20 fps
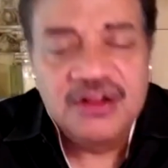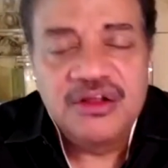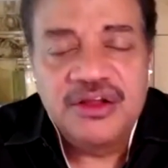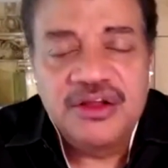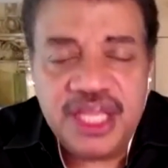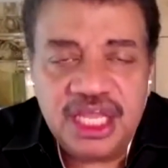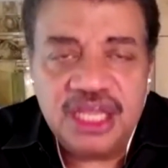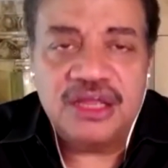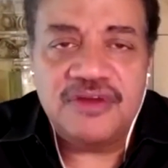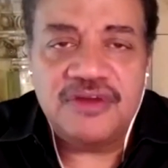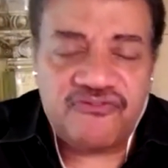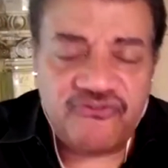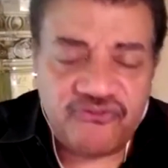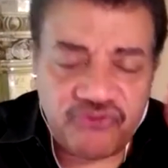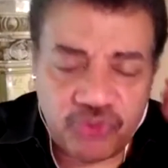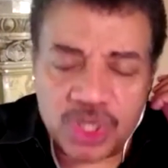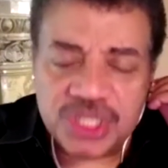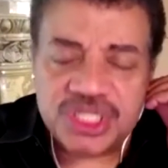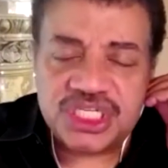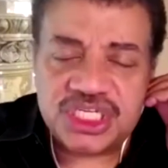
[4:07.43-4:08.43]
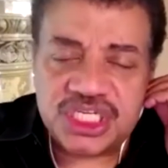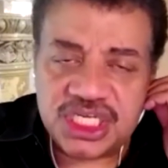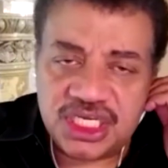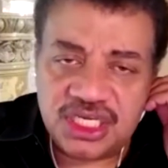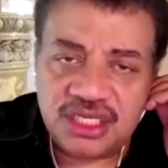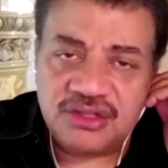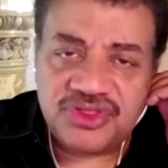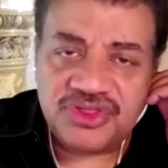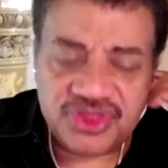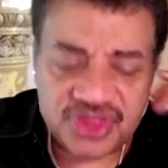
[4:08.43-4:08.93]
In
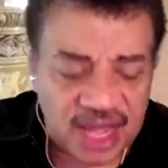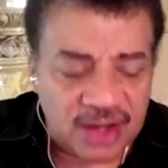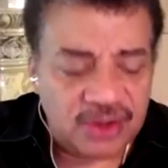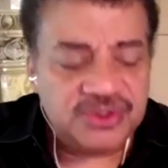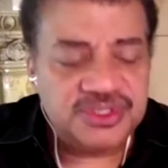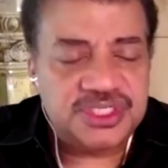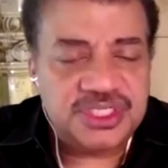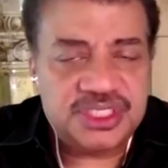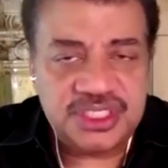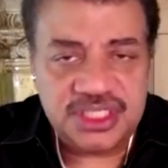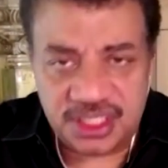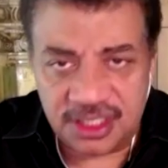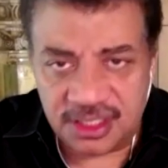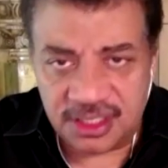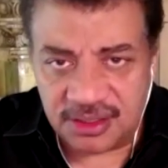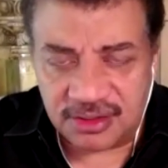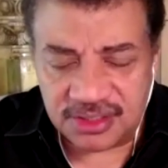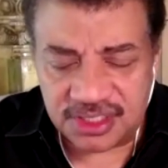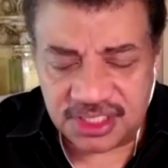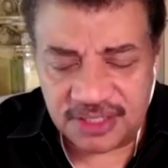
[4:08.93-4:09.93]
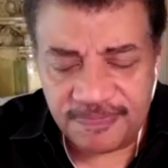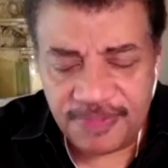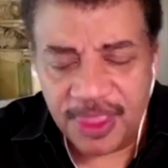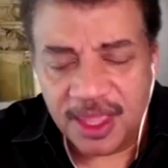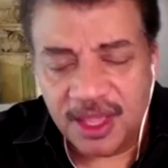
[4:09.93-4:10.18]
14,000 years,